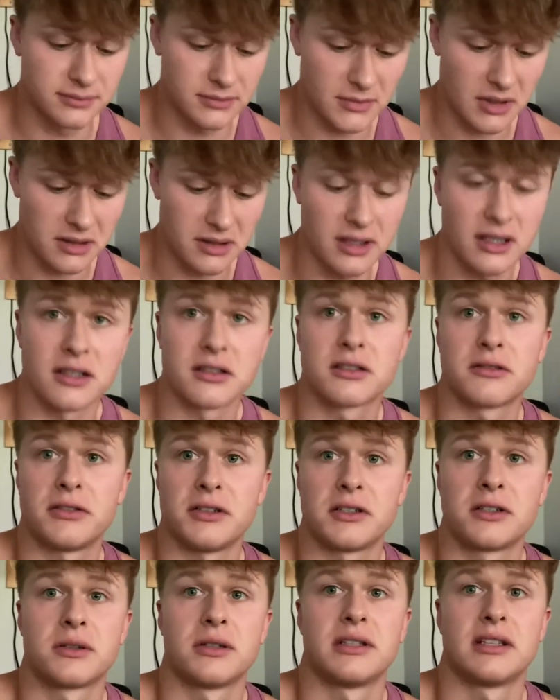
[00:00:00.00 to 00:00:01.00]
Nothing
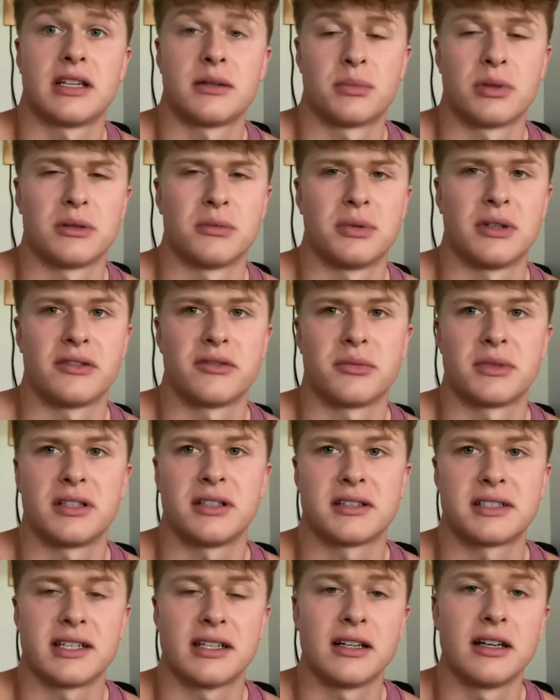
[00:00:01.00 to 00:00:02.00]
artificial in there apart from
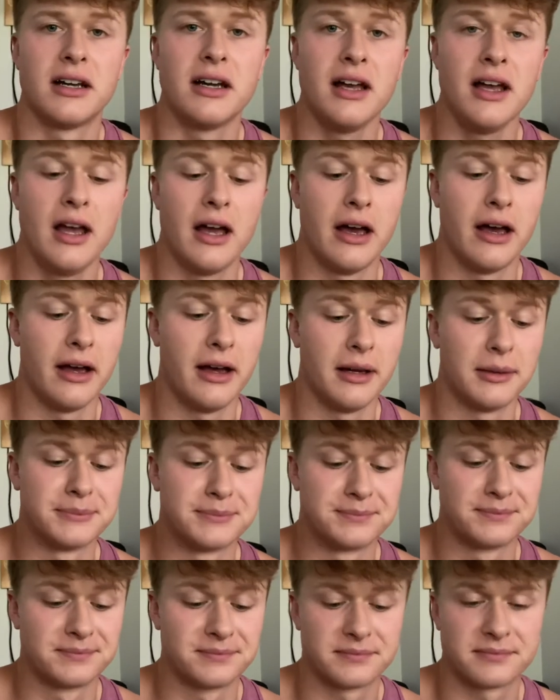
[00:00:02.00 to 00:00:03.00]
the Nutella.
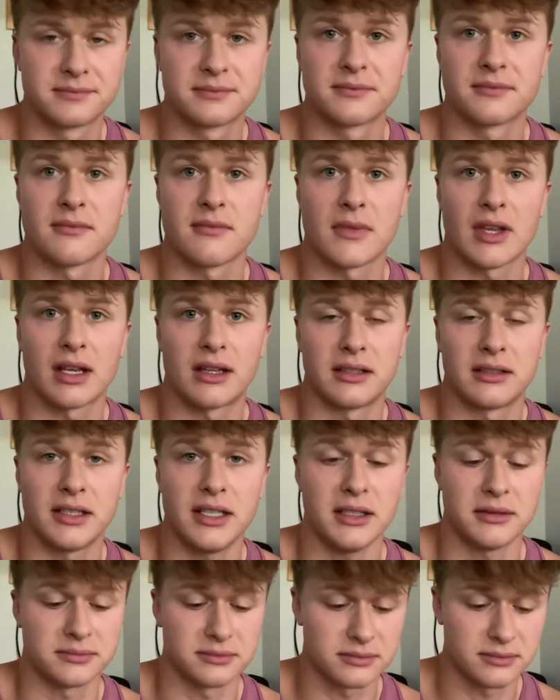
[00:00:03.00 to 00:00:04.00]
And
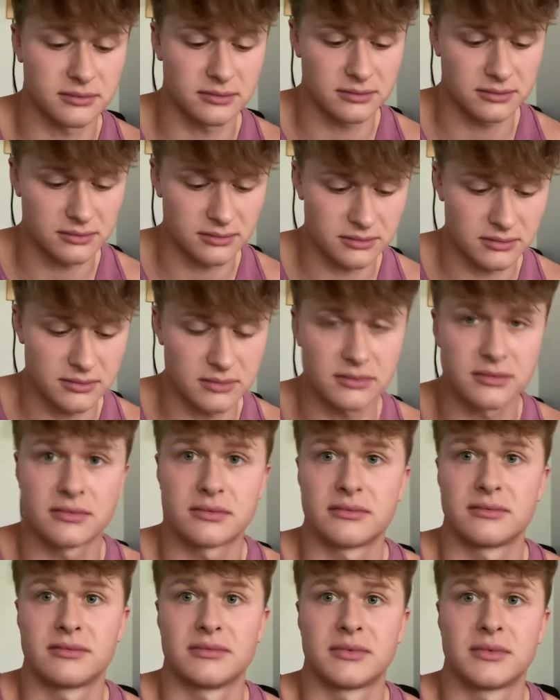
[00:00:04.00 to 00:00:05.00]
yeah,
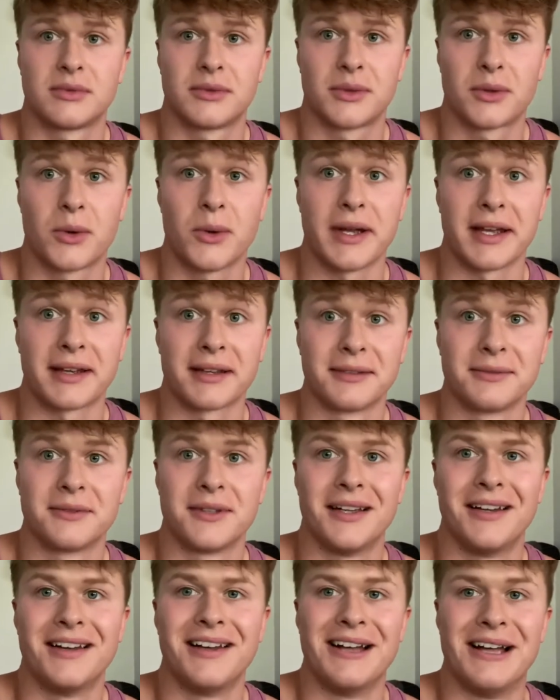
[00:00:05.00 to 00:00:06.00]
quick.
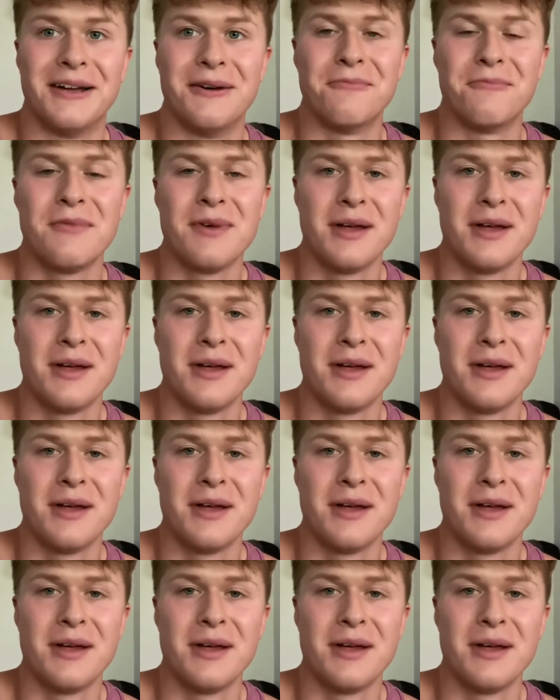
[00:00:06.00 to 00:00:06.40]
And